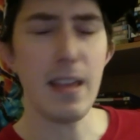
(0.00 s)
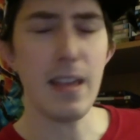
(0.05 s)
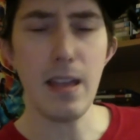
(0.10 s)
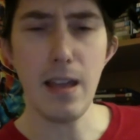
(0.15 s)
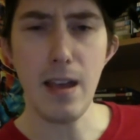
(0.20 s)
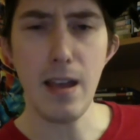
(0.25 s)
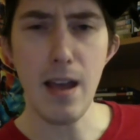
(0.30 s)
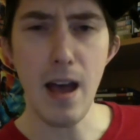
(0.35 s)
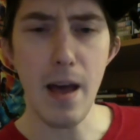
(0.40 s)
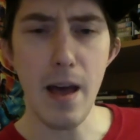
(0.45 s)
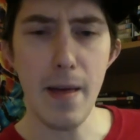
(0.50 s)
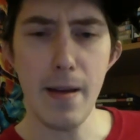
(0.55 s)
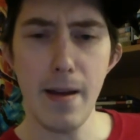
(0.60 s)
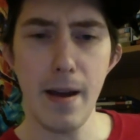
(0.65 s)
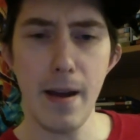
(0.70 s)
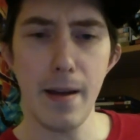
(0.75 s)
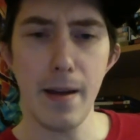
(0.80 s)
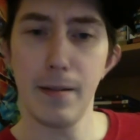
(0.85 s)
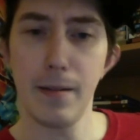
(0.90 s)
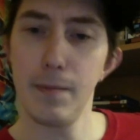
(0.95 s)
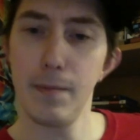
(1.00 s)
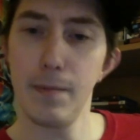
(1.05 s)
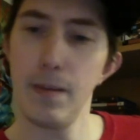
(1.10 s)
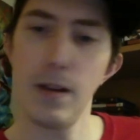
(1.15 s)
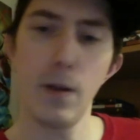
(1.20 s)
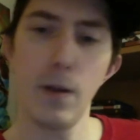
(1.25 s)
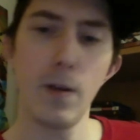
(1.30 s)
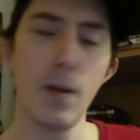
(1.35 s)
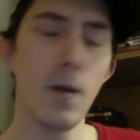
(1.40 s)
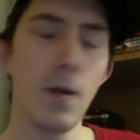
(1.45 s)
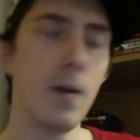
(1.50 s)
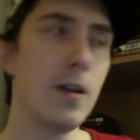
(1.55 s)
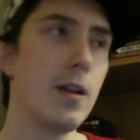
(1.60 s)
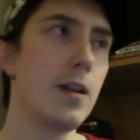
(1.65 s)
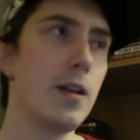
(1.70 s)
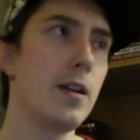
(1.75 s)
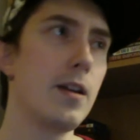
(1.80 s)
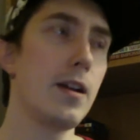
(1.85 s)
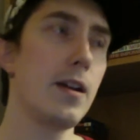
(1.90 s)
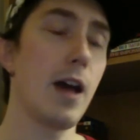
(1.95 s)
yeah, yeah, I don't know.
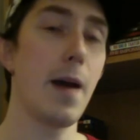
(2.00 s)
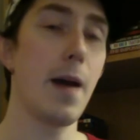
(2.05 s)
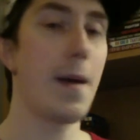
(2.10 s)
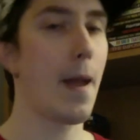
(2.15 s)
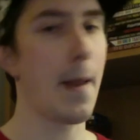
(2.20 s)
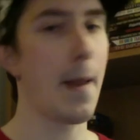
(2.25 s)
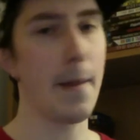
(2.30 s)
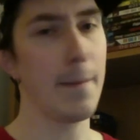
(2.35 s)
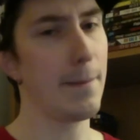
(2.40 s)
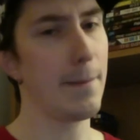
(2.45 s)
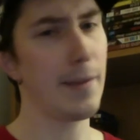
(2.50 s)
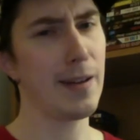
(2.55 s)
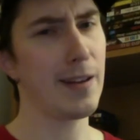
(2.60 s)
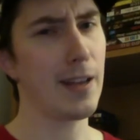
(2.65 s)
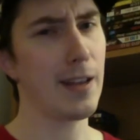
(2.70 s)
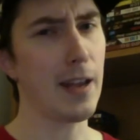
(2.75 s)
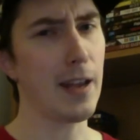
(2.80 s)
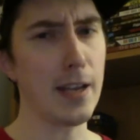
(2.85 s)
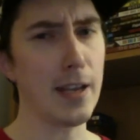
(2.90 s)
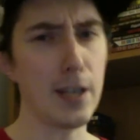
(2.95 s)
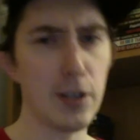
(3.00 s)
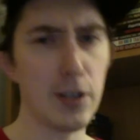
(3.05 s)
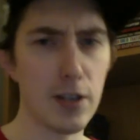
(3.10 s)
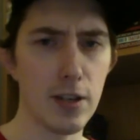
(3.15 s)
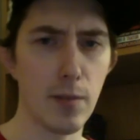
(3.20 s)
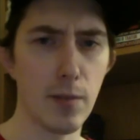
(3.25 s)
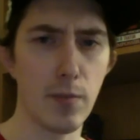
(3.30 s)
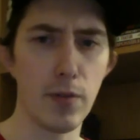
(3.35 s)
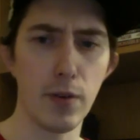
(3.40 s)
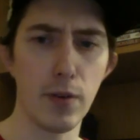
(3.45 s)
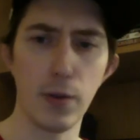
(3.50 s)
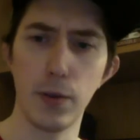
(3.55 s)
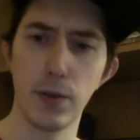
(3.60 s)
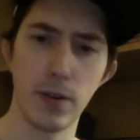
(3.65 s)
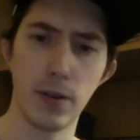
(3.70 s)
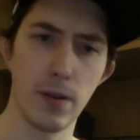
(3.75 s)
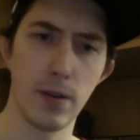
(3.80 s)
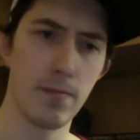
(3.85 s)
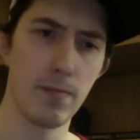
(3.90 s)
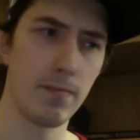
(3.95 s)
And and again, he's just a producer,